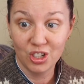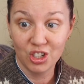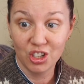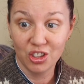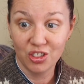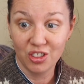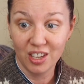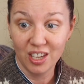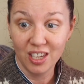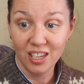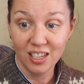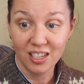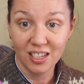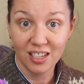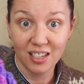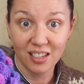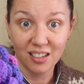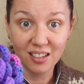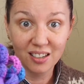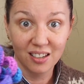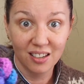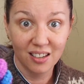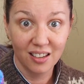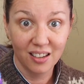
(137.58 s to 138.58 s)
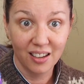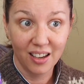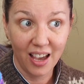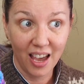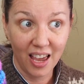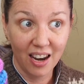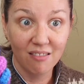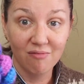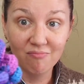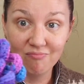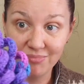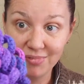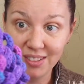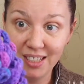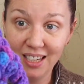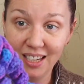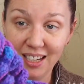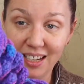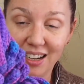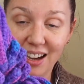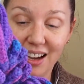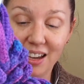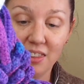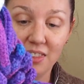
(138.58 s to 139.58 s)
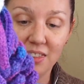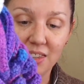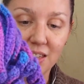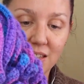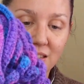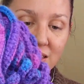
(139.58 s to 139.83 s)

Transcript: you think? And yeah, I think